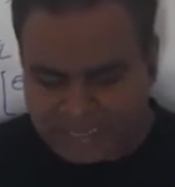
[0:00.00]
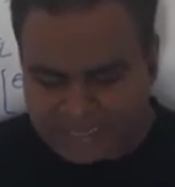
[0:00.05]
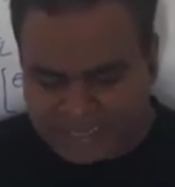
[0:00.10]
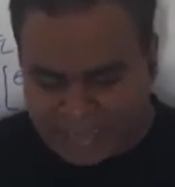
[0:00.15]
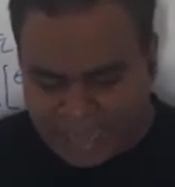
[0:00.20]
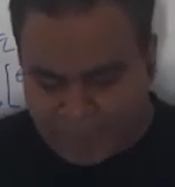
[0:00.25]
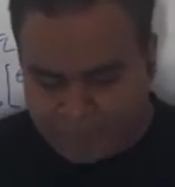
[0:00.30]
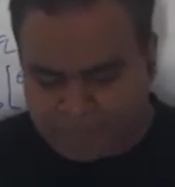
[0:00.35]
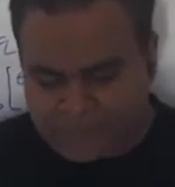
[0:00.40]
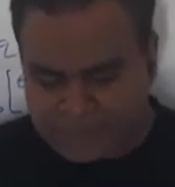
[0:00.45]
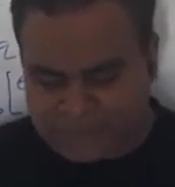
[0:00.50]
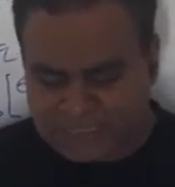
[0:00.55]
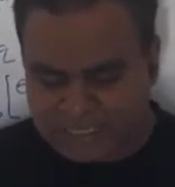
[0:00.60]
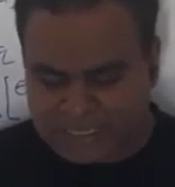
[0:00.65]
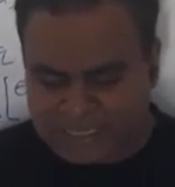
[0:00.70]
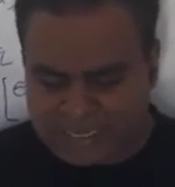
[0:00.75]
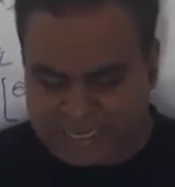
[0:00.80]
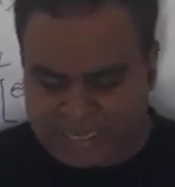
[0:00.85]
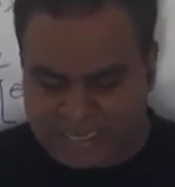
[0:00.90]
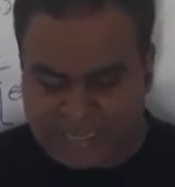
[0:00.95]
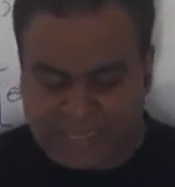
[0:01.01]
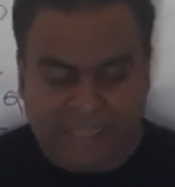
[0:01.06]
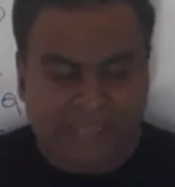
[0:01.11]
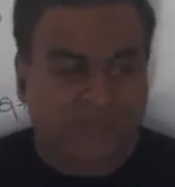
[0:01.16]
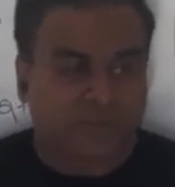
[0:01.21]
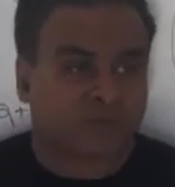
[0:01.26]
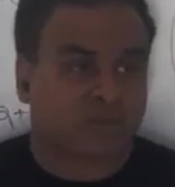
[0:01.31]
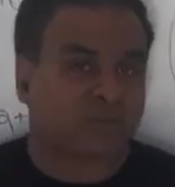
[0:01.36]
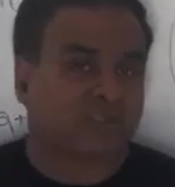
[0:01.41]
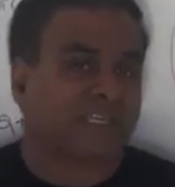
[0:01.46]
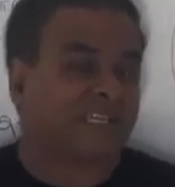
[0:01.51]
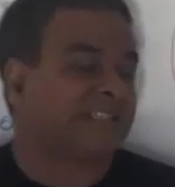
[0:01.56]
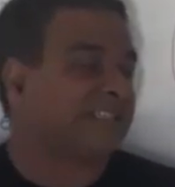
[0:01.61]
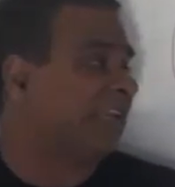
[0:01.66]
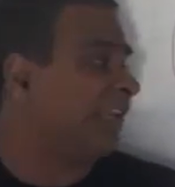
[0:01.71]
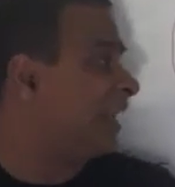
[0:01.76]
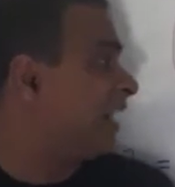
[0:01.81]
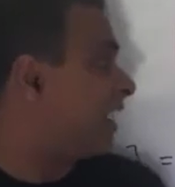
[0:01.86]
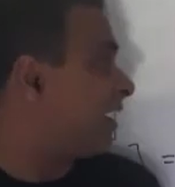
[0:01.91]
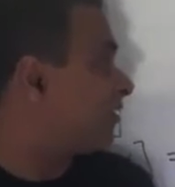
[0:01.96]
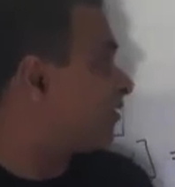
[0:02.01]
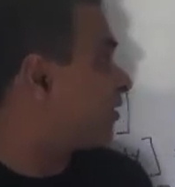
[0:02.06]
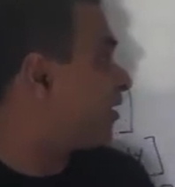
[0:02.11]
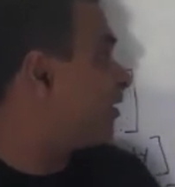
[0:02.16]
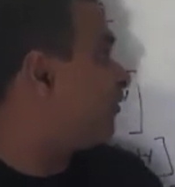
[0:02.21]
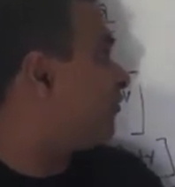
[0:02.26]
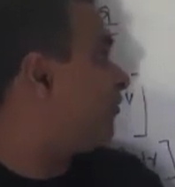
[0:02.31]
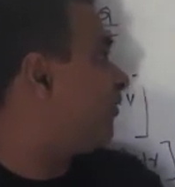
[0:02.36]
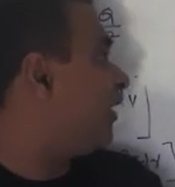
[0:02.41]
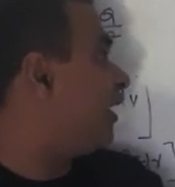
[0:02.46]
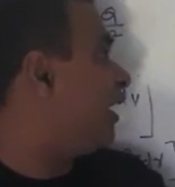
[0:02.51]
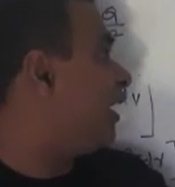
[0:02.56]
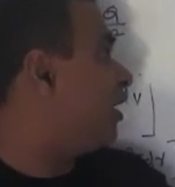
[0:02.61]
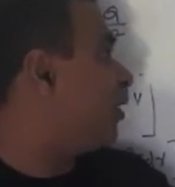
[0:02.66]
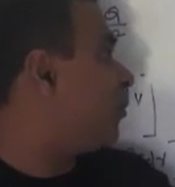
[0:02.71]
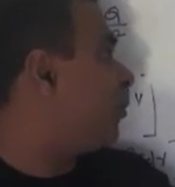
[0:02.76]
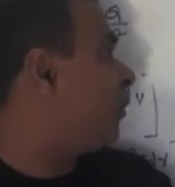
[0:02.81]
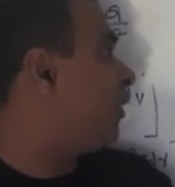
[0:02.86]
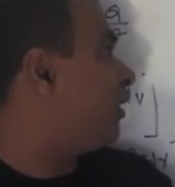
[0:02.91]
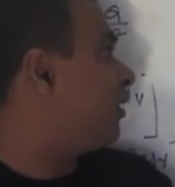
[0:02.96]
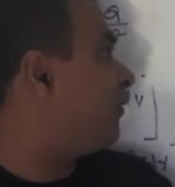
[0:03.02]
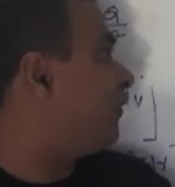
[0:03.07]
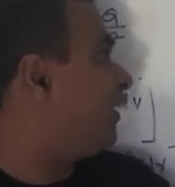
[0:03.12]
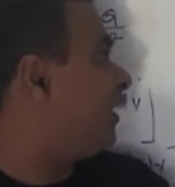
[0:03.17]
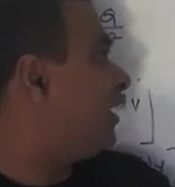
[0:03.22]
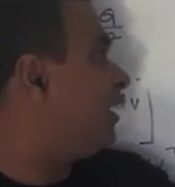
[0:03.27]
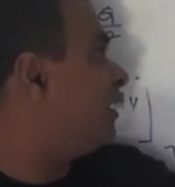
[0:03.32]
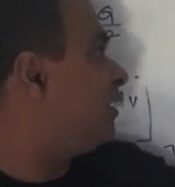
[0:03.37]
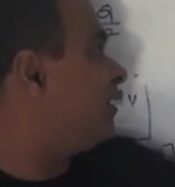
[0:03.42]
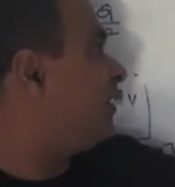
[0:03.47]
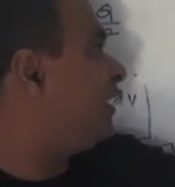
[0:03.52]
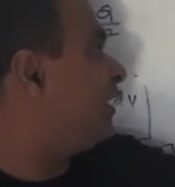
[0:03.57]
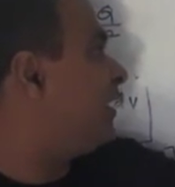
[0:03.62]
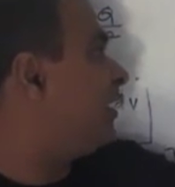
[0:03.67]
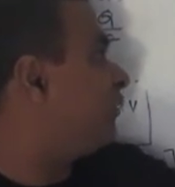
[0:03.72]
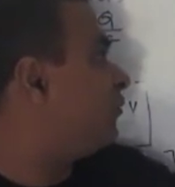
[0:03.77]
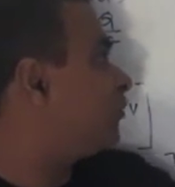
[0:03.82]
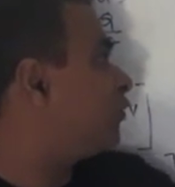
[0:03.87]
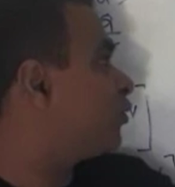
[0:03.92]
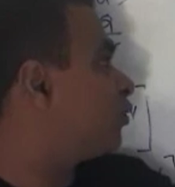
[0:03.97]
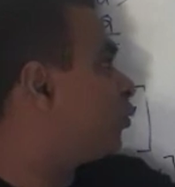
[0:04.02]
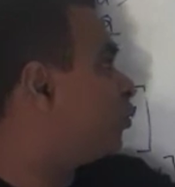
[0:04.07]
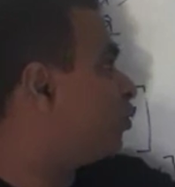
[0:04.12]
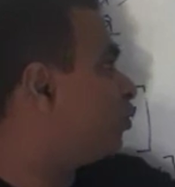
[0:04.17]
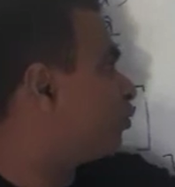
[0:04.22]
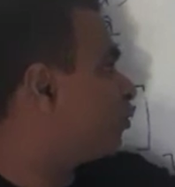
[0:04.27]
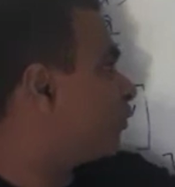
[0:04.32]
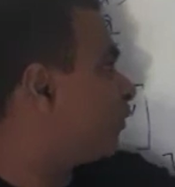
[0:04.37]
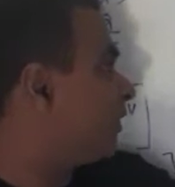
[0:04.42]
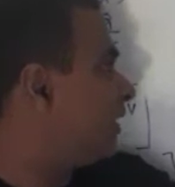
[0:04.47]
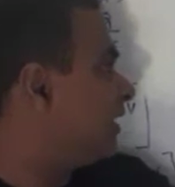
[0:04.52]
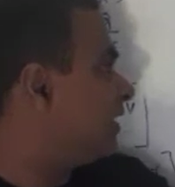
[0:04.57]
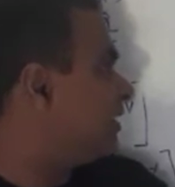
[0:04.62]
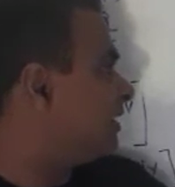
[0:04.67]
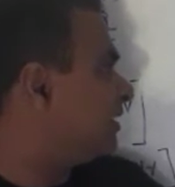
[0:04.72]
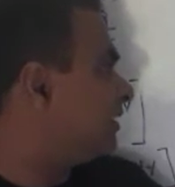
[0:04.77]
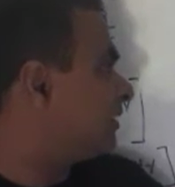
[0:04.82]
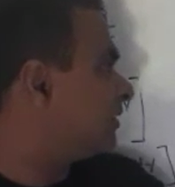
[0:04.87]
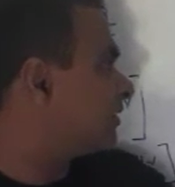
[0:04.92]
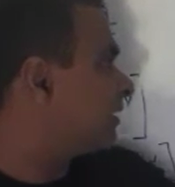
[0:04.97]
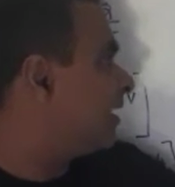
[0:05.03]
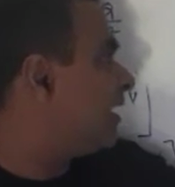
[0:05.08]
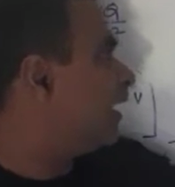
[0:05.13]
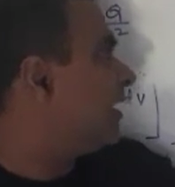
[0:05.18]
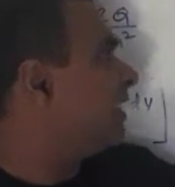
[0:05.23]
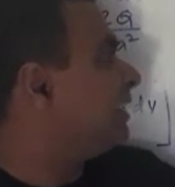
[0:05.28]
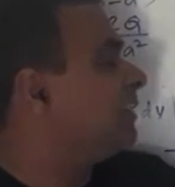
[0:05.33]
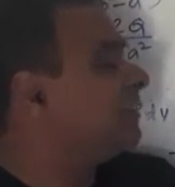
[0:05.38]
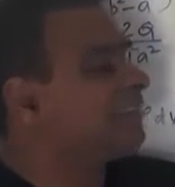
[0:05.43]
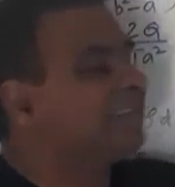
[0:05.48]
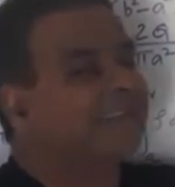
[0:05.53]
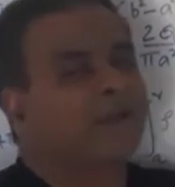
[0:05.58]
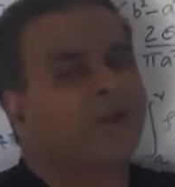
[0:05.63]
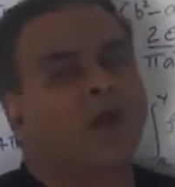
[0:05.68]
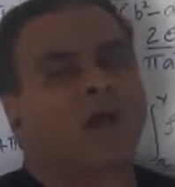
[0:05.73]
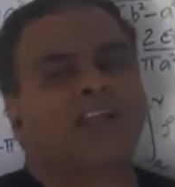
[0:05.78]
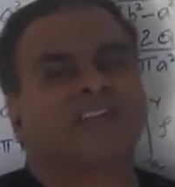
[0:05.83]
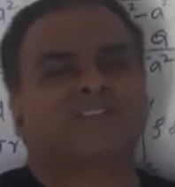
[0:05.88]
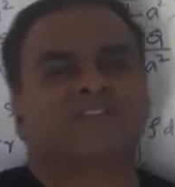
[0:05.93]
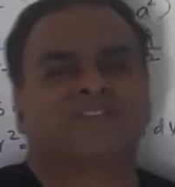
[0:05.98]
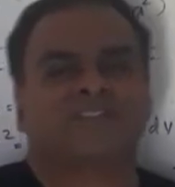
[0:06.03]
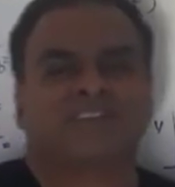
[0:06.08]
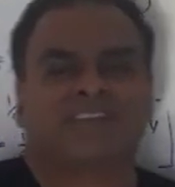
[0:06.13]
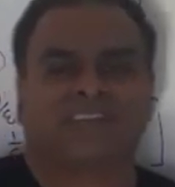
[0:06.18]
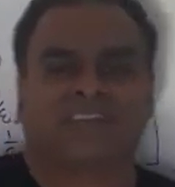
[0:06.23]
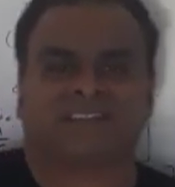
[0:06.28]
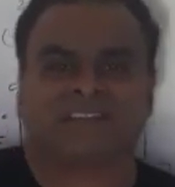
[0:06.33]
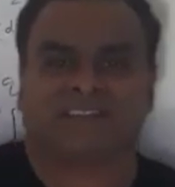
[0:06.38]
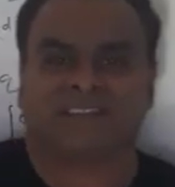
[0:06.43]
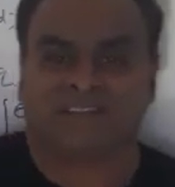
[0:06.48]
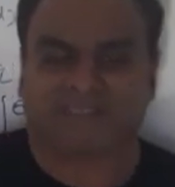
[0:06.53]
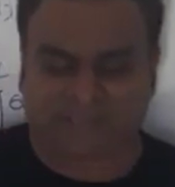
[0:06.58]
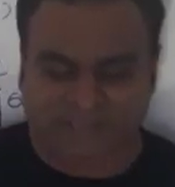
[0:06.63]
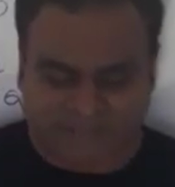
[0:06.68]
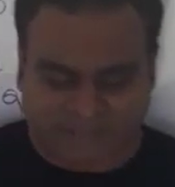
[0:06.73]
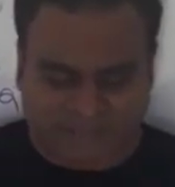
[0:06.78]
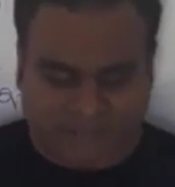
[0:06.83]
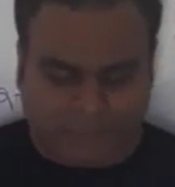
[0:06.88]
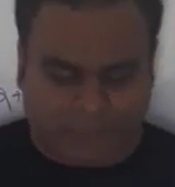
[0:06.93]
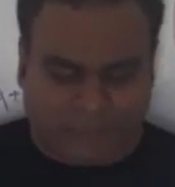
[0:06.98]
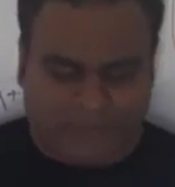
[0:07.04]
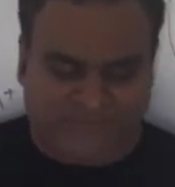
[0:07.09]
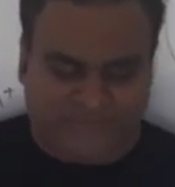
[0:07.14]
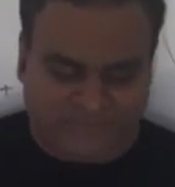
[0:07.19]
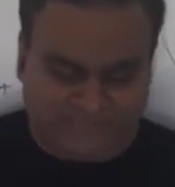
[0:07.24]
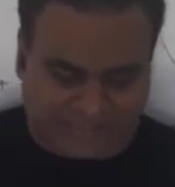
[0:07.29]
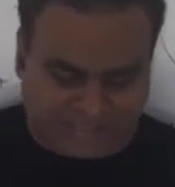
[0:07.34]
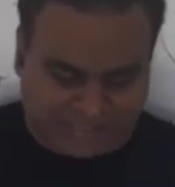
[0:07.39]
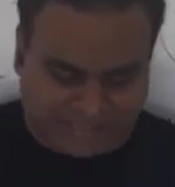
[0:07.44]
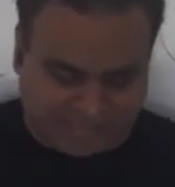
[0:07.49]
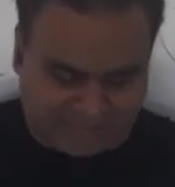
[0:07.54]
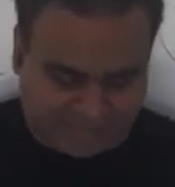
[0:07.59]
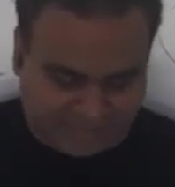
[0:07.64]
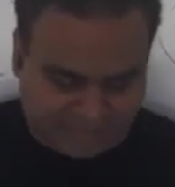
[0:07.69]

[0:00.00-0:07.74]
capital A, so that the electric field between these two spheres is a constant? This is the question.